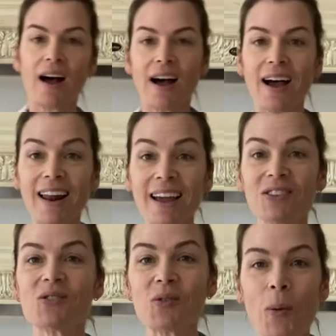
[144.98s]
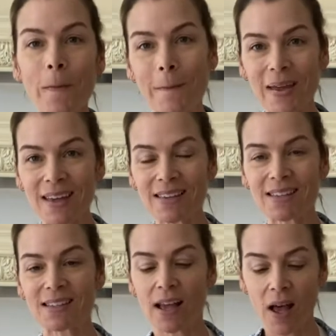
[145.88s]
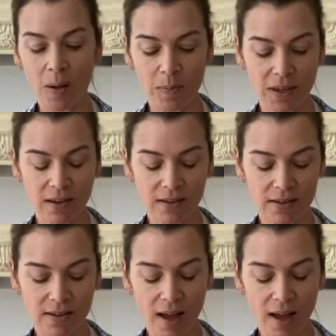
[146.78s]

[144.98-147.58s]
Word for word: I like to do mix because